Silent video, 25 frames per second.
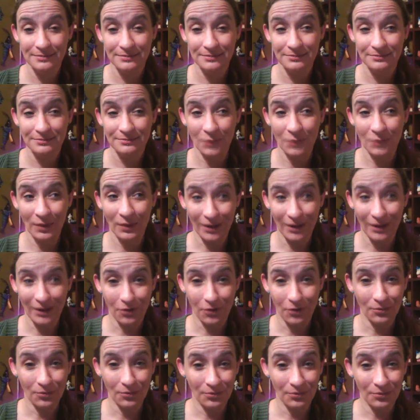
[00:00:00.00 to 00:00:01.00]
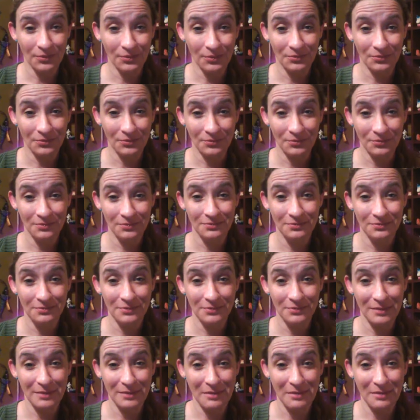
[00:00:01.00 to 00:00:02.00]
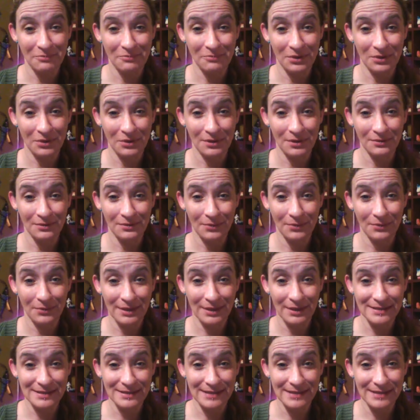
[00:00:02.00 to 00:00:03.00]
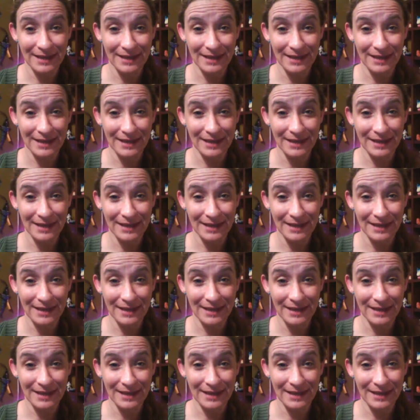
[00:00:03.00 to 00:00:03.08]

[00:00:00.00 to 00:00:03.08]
But we all remember what it's like